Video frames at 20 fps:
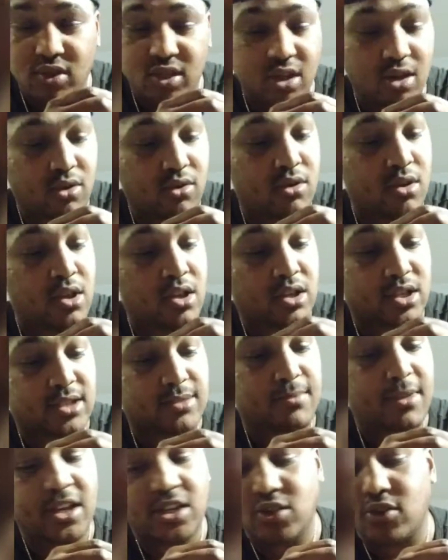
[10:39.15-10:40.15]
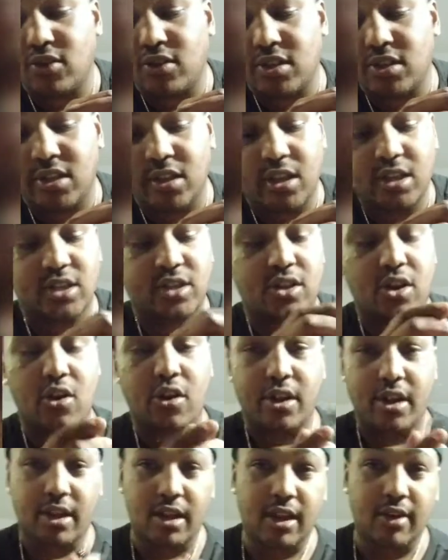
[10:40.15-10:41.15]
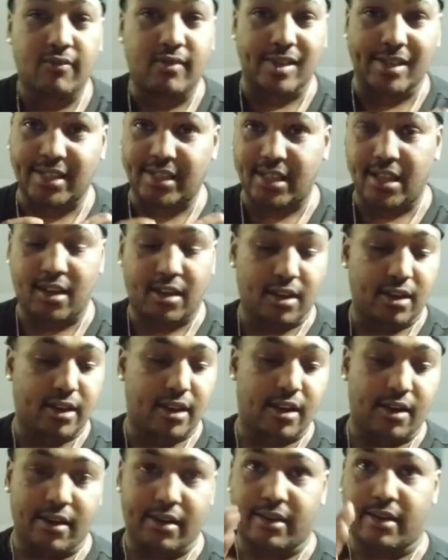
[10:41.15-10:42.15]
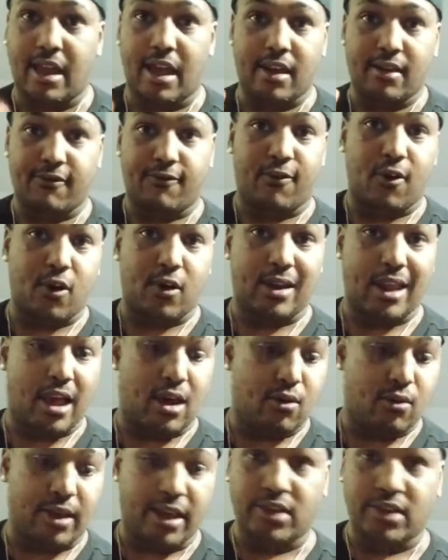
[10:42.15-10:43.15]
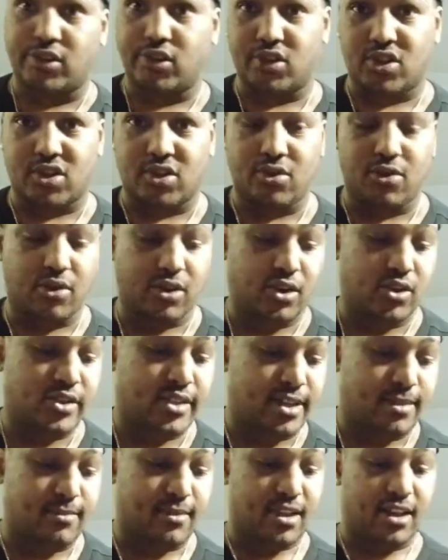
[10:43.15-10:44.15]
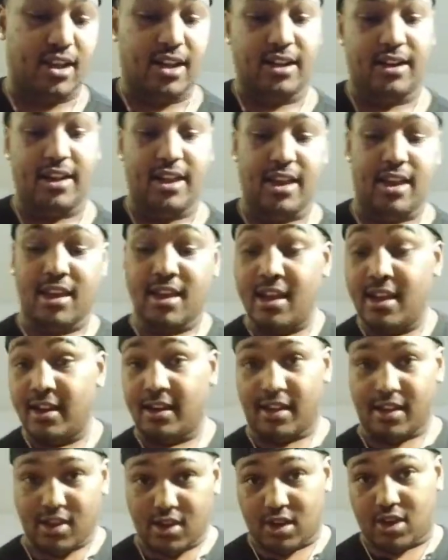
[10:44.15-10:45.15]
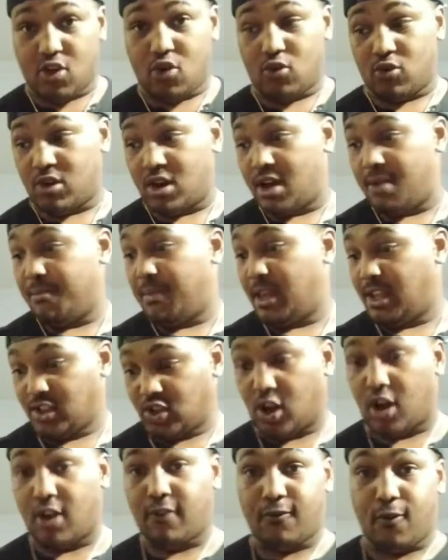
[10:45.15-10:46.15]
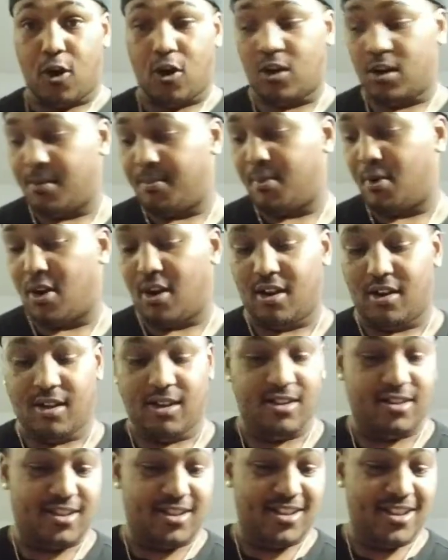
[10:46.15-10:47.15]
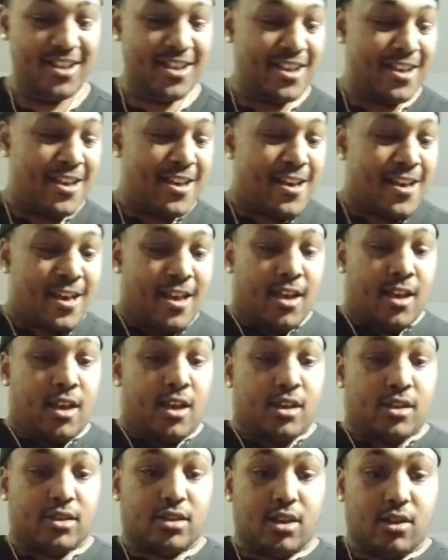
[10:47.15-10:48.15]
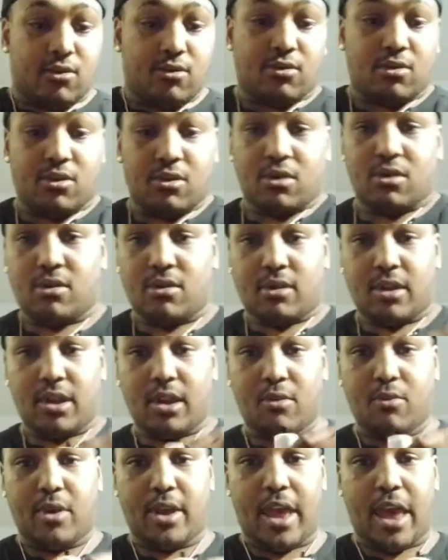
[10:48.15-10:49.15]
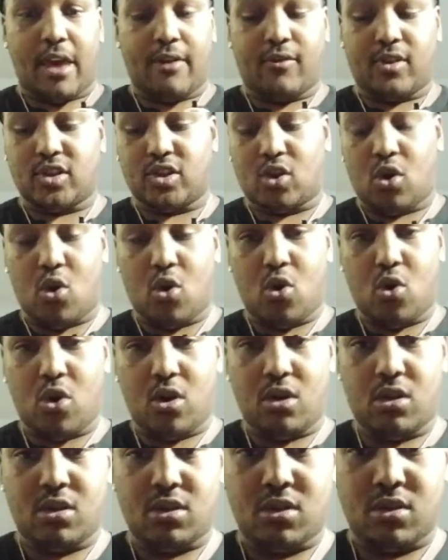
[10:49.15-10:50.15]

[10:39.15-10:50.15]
So just make sure it's sturdy enough to stick in there and not fall out as you're shooting or something like that. Then your gold gun may start falling apart. So here we have is the oil.